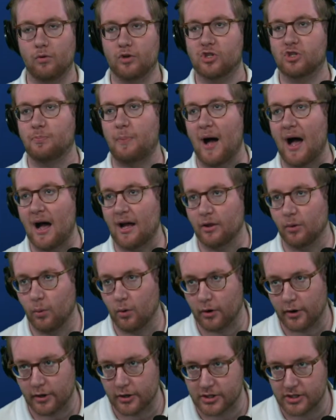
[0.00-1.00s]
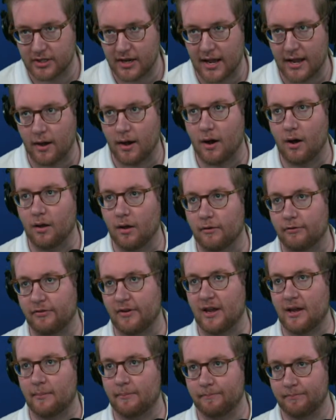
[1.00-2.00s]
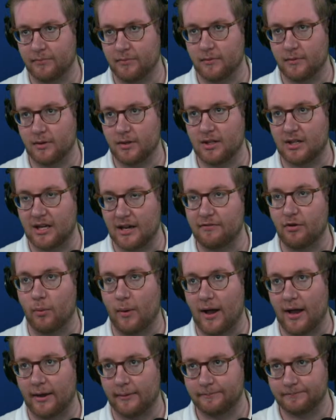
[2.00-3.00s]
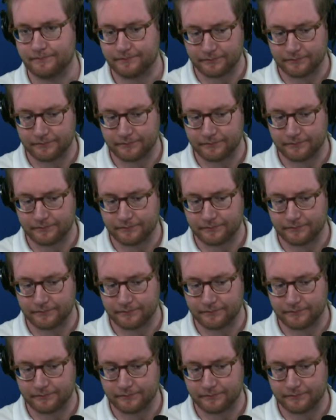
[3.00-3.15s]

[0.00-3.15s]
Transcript: spot on the Warriors Today Hall of Fame giveaway